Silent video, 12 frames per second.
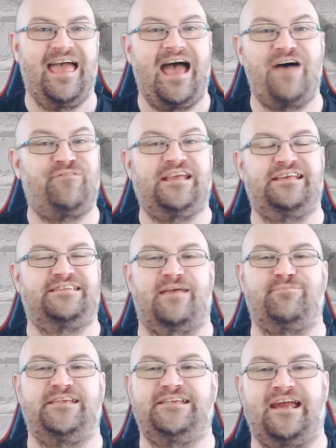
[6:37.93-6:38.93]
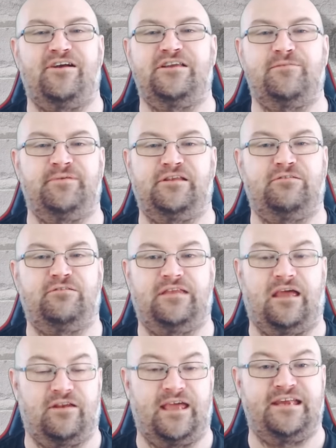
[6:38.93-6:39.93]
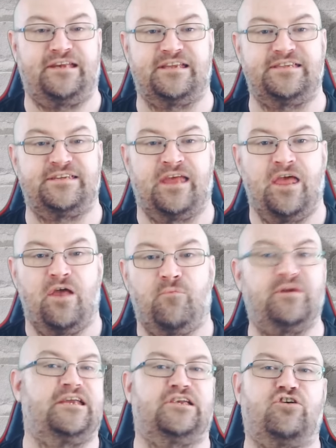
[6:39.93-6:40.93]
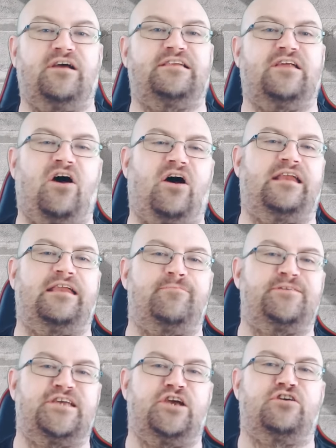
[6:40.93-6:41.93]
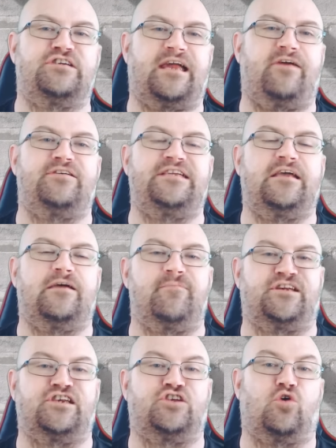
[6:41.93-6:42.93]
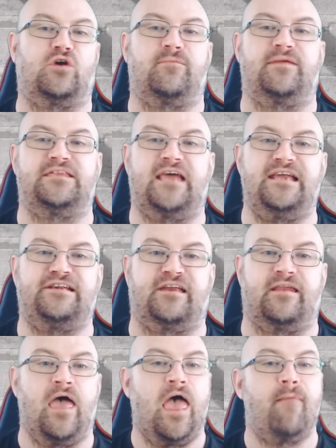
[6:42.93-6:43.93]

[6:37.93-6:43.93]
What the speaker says: having accepted charitable donations which it tried to hide in obscure Charity Commission documentation,